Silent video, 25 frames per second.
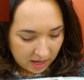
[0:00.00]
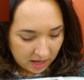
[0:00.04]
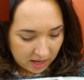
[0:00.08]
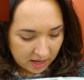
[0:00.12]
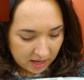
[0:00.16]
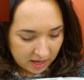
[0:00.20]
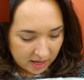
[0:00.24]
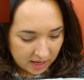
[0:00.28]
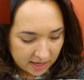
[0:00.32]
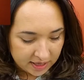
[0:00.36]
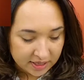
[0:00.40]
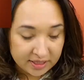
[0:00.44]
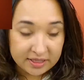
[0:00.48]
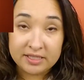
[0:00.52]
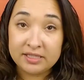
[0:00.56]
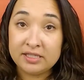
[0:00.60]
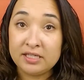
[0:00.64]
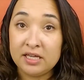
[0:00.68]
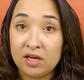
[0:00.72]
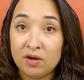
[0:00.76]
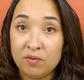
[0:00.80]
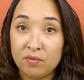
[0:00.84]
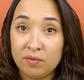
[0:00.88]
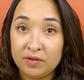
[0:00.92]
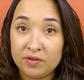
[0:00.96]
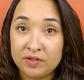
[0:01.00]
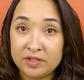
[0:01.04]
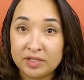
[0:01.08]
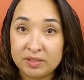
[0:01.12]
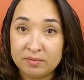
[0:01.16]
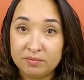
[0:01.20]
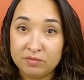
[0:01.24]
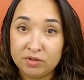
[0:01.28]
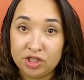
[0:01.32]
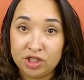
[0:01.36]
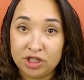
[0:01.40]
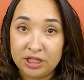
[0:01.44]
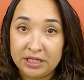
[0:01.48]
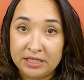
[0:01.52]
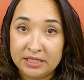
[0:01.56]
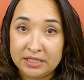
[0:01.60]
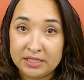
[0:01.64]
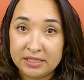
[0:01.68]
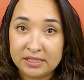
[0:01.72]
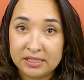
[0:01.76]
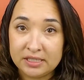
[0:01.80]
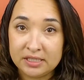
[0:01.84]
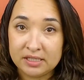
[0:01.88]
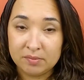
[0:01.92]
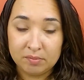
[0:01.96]
I could see it with some
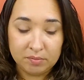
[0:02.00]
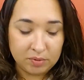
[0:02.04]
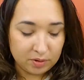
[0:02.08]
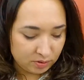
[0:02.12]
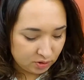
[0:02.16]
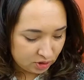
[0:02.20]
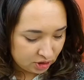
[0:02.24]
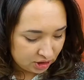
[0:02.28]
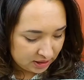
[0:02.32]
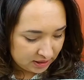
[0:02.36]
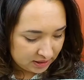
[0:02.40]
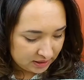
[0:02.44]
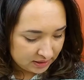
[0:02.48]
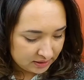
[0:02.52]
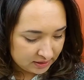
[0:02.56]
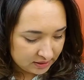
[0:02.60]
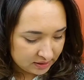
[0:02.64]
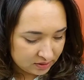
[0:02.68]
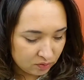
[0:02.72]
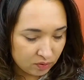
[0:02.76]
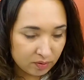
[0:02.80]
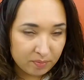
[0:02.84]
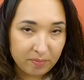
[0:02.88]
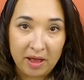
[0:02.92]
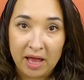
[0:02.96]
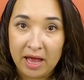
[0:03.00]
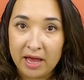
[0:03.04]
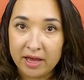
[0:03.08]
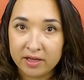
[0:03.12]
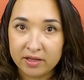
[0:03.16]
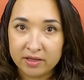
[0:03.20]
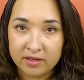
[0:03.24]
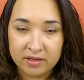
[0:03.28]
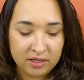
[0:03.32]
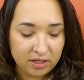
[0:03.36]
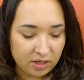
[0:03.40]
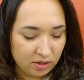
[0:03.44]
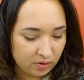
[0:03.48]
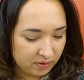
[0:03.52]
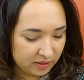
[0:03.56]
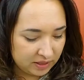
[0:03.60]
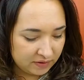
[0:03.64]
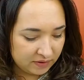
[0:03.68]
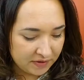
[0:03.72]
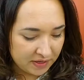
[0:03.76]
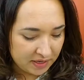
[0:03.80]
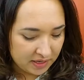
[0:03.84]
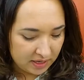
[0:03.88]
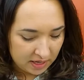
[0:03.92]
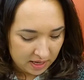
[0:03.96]
jeans, some blue jeans or black, you know,
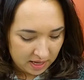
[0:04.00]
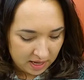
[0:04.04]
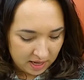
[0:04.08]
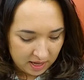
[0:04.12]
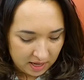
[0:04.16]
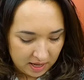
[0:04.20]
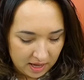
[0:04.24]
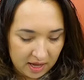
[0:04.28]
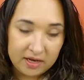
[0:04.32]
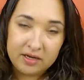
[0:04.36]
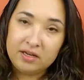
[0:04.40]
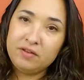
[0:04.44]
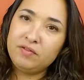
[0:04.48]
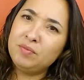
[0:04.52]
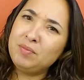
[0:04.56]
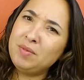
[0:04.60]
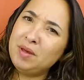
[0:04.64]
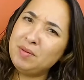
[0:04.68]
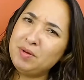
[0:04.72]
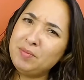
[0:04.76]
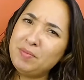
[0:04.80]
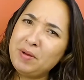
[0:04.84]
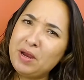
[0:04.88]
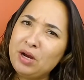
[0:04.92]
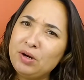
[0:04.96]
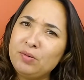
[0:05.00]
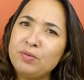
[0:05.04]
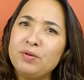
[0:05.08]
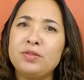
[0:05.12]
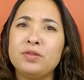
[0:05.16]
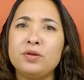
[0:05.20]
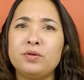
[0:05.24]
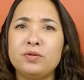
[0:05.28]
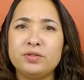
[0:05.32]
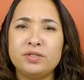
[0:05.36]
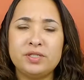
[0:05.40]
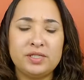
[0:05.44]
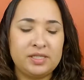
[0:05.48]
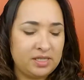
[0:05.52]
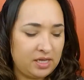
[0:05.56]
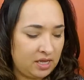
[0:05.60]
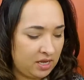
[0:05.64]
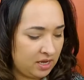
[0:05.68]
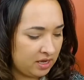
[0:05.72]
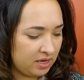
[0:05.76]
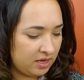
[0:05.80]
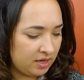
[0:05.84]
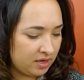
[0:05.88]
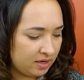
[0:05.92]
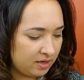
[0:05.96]
even, and even maybe paired with those
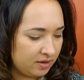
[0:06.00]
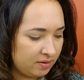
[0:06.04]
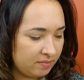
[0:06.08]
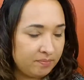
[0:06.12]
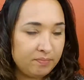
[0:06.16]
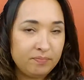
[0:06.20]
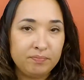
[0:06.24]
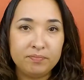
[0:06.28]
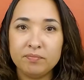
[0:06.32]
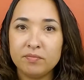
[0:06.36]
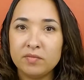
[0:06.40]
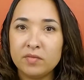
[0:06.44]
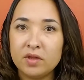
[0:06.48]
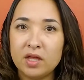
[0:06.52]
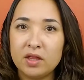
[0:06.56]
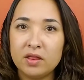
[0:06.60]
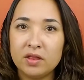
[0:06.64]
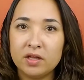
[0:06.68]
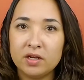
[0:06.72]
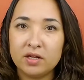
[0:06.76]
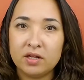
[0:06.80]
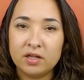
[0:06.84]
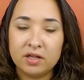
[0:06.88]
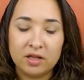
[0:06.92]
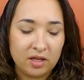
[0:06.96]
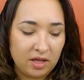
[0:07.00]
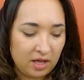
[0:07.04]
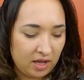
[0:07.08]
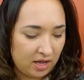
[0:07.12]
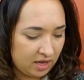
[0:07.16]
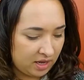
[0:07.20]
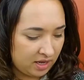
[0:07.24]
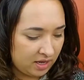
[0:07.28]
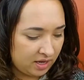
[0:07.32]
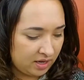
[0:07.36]
little